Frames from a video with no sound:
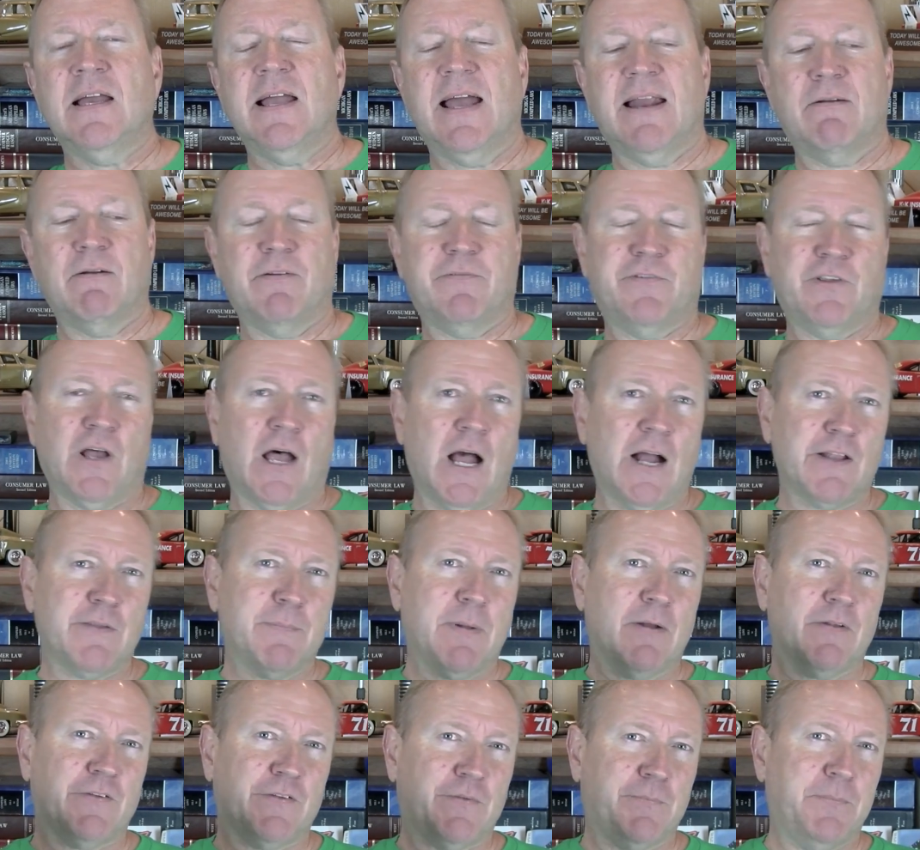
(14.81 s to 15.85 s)
And we've talked
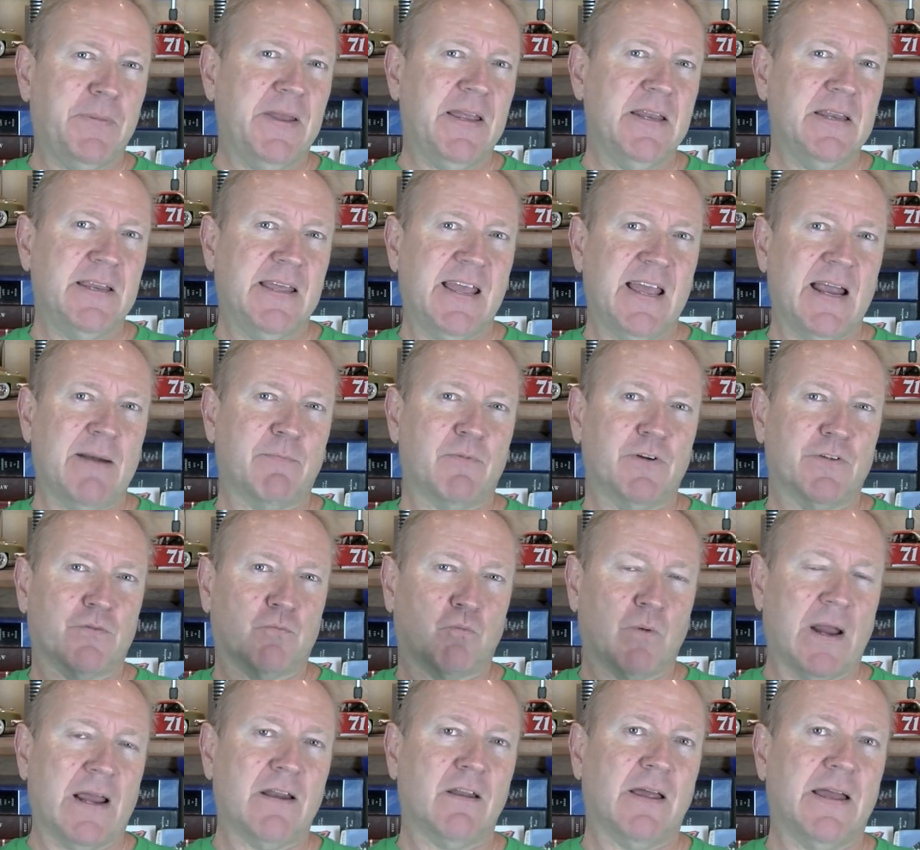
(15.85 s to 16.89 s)
about speed cameras,
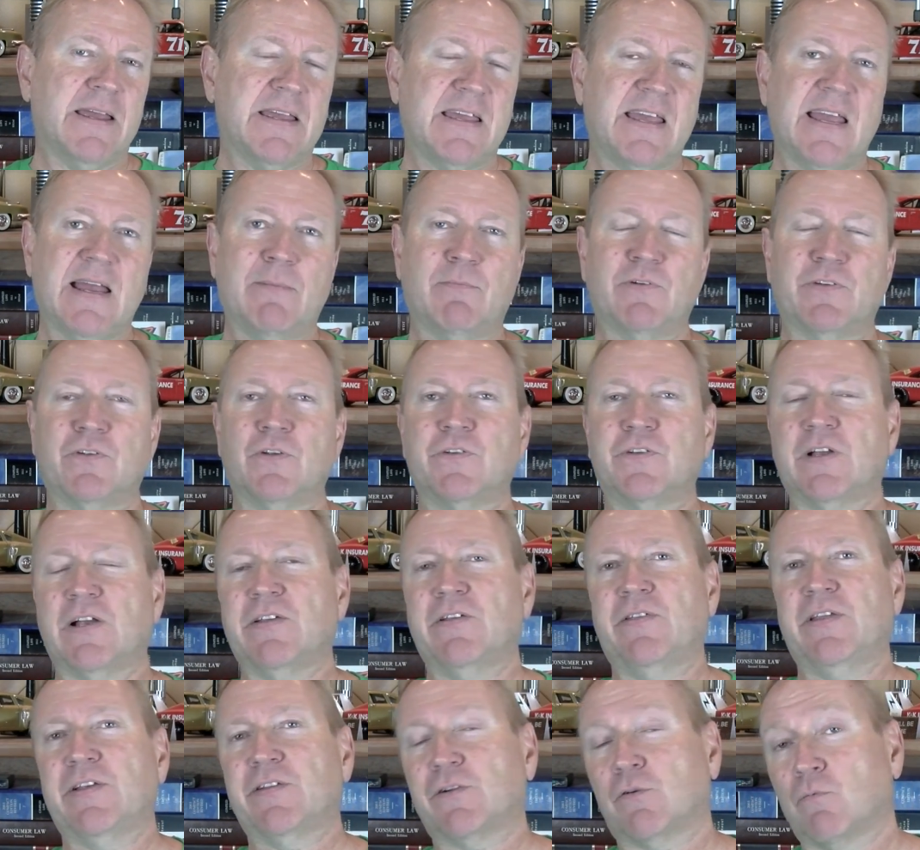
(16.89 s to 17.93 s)
red light cameras, and those
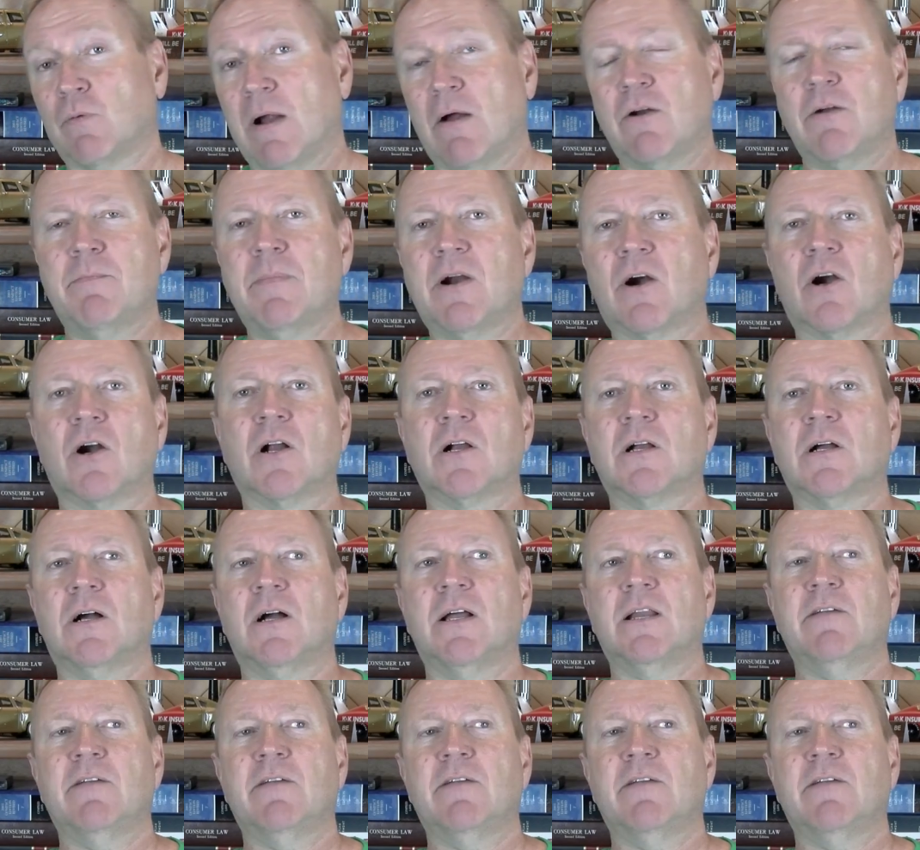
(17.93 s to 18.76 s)
kinds of things around America.